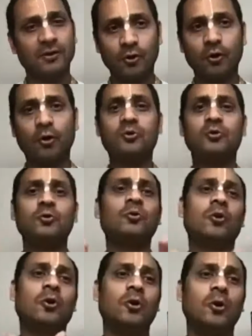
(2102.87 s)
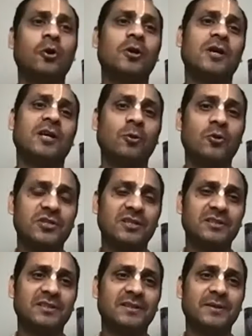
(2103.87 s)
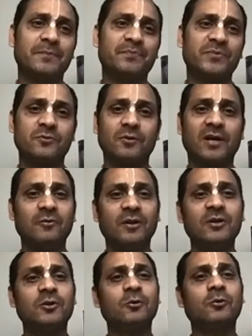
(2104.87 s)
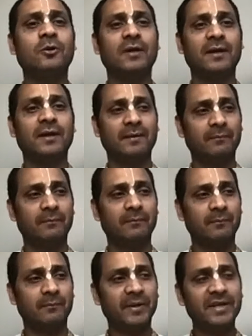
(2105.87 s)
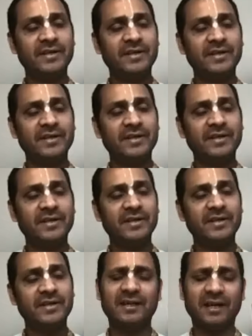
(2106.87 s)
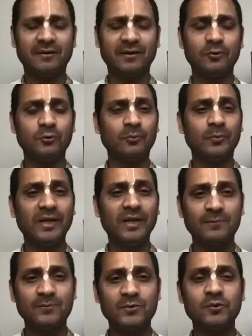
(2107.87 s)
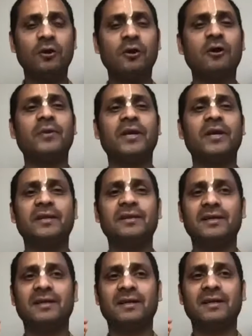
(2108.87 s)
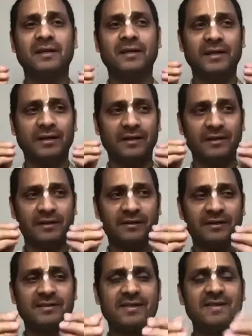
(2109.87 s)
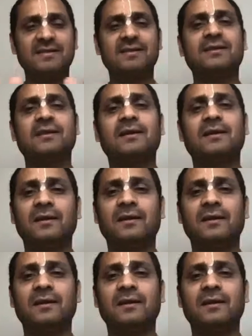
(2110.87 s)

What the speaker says: onto Lord Alokshaja. So I want to meditate completely. I want to be absorbed in the transcendental